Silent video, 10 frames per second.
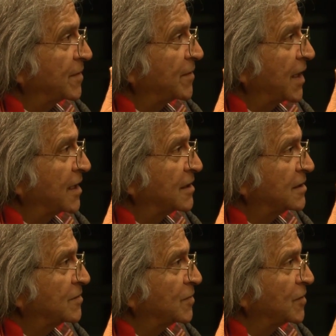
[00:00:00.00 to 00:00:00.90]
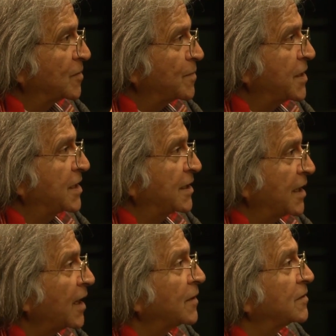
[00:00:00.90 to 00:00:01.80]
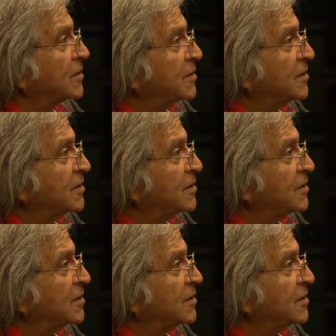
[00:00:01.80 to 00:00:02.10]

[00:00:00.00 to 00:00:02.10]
violent war breaking out.